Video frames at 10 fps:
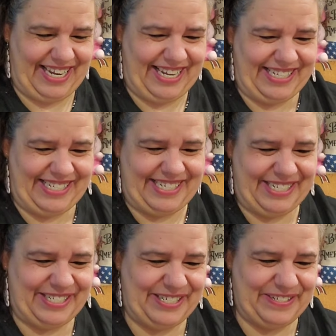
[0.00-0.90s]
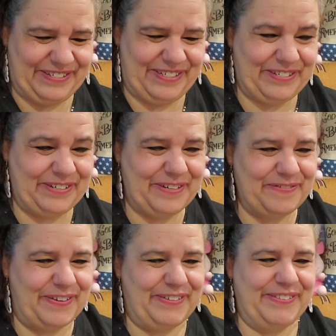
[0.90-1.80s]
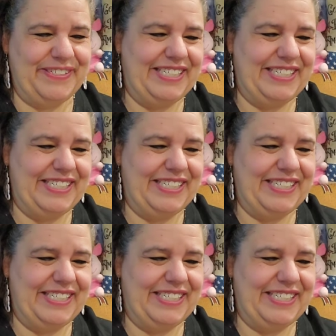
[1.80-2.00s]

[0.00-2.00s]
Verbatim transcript: it's just too adorable.